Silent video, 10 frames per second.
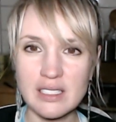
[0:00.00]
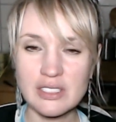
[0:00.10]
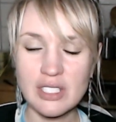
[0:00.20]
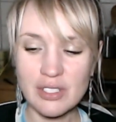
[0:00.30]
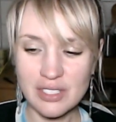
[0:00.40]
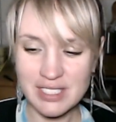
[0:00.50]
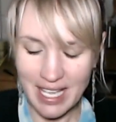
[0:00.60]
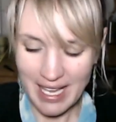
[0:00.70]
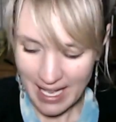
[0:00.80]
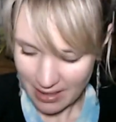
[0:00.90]
So you could
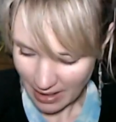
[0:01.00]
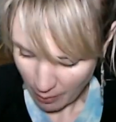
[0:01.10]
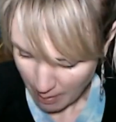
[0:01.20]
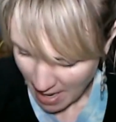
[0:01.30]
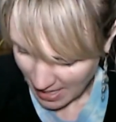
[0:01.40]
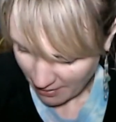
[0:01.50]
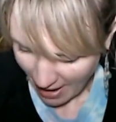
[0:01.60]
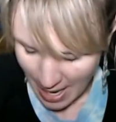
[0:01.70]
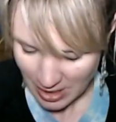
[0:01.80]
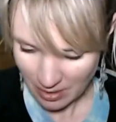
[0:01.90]
say, like, we're made of
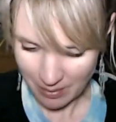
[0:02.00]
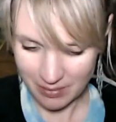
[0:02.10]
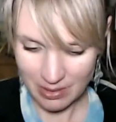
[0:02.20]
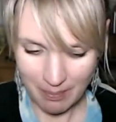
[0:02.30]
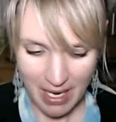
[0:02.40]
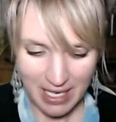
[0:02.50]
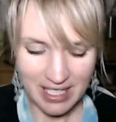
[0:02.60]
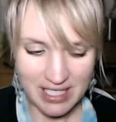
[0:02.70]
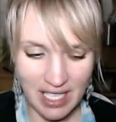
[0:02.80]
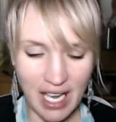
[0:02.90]
atoms, we're made of
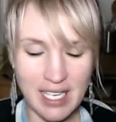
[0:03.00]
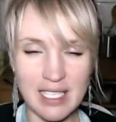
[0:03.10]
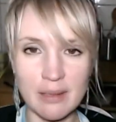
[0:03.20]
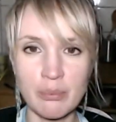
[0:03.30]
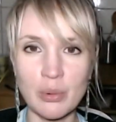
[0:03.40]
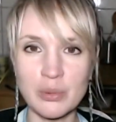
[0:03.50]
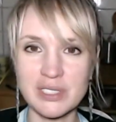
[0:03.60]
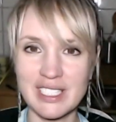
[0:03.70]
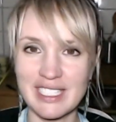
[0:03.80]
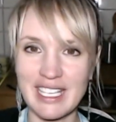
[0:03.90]
these tiny little
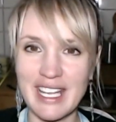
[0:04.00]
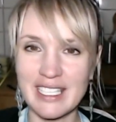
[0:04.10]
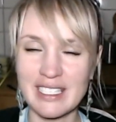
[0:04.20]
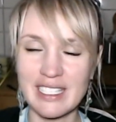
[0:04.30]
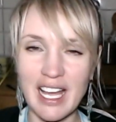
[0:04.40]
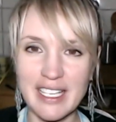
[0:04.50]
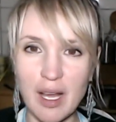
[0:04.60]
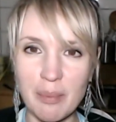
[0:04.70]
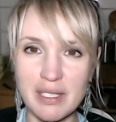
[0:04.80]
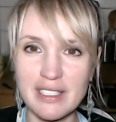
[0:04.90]
balls that are lined
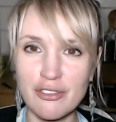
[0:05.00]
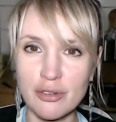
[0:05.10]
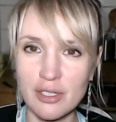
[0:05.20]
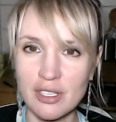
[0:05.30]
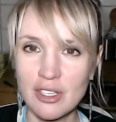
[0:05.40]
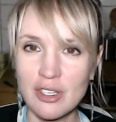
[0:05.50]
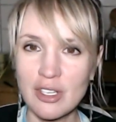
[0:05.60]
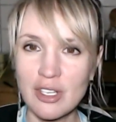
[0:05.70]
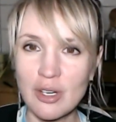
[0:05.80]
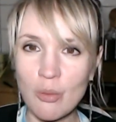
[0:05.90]
up in different
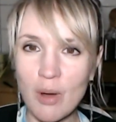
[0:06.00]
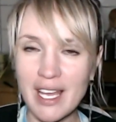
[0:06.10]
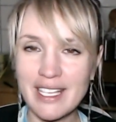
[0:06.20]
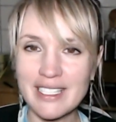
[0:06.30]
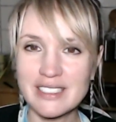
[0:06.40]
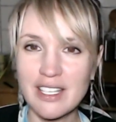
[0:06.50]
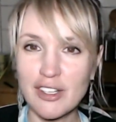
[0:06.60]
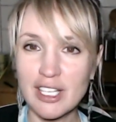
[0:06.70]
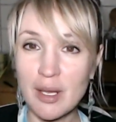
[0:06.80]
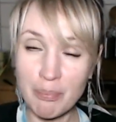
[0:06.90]
ways,
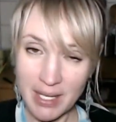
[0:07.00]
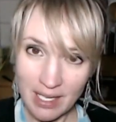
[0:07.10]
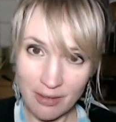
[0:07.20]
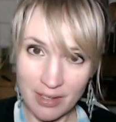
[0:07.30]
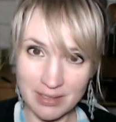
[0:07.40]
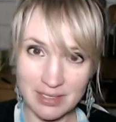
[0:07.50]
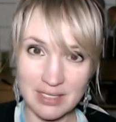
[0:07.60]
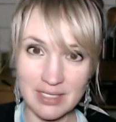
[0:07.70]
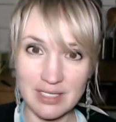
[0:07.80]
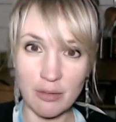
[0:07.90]
giving the
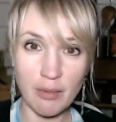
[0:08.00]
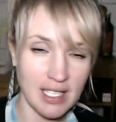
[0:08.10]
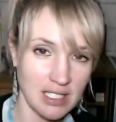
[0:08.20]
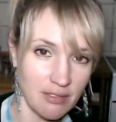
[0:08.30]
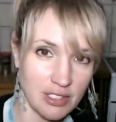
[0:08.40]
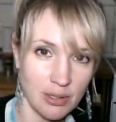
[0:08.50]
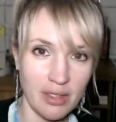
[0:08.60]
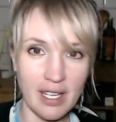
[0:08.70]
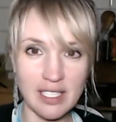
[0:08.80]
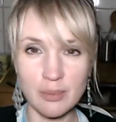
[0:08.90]
appearance that we're individual
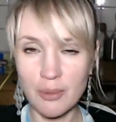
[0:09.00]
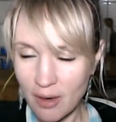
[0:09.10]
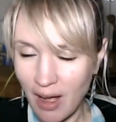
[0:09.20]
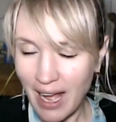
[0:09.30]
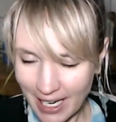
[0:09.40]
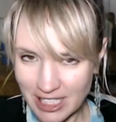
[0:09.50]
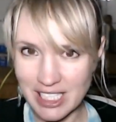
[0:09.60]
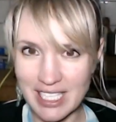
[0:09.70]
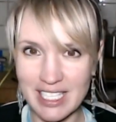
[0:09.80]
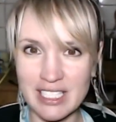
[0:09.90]
things, but we're not actually